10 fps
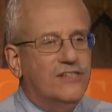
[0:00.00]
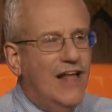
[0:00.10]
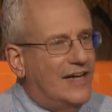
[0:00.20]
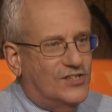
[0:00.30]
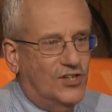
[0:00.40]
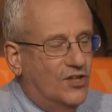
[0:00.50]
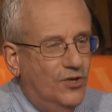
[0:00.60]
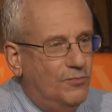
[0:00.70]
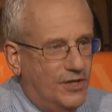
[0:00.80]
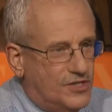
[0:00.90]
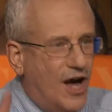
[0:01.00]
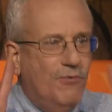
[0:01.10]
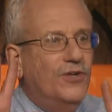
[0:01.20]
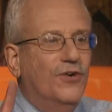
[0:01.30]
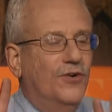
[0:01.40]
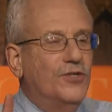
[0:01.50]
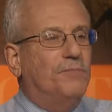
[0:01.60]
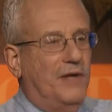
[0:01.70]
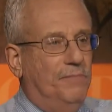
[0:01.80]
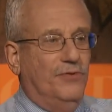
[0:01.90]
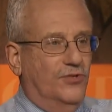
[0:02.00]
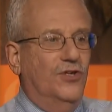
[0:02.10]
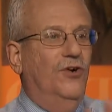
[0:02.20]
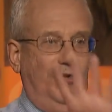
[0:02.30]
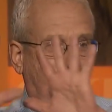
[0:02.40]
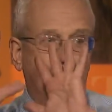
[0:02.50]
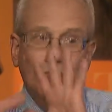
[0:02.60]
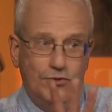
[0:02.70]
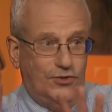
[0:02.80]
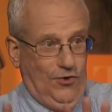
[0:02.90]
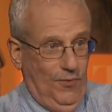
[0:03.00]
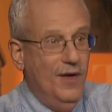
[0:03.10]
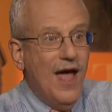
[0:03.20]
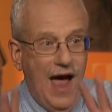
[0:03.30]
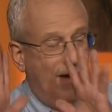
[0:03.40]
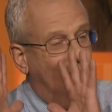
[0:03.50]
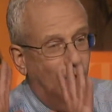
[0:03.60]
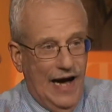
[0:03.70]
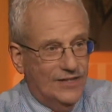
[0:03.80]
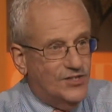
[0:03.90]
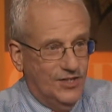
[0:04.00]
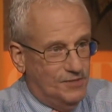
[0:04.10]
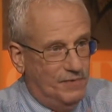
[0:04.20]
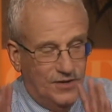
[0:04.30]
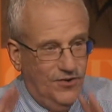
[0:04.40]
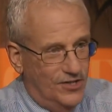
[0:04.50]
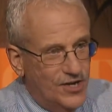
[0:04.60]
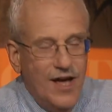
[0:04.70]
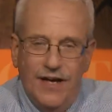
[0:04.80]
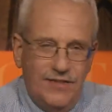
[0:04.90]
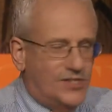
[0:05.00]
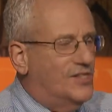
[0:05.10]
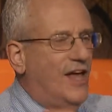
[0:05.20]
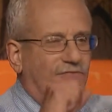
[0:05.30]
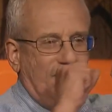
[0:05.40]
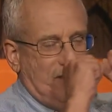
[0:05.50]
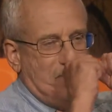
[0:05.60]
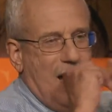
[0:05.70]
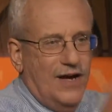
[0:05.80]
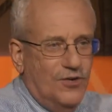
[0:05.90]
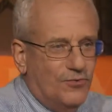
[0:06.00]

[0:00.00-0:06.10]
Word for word: lots of good ones. I would urge people to go to YouTube and watch this because yeah. the Stephanie Miner